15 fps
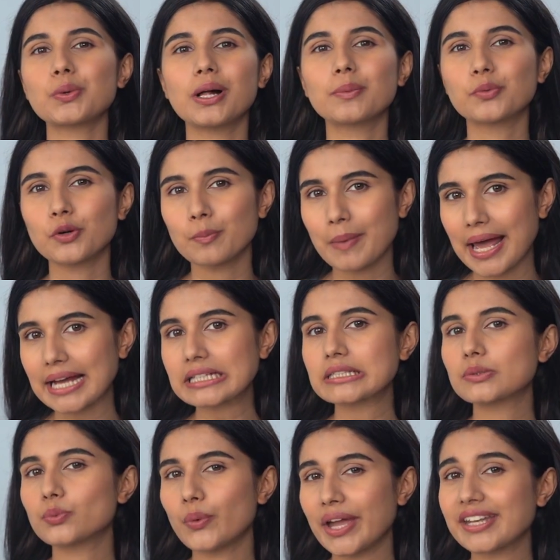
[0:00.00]
12 Pro
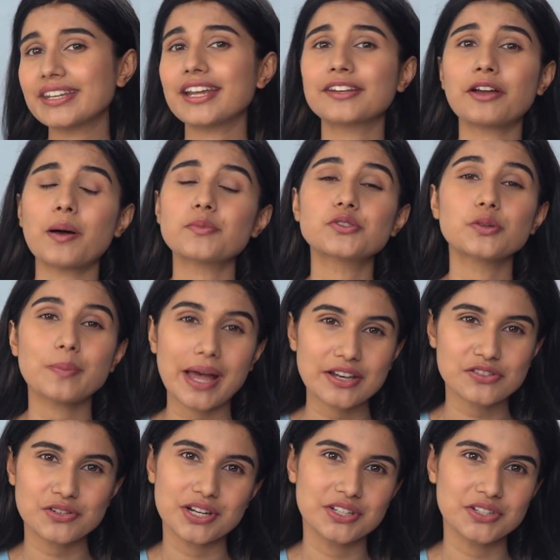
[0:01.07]
Max when it comes to battery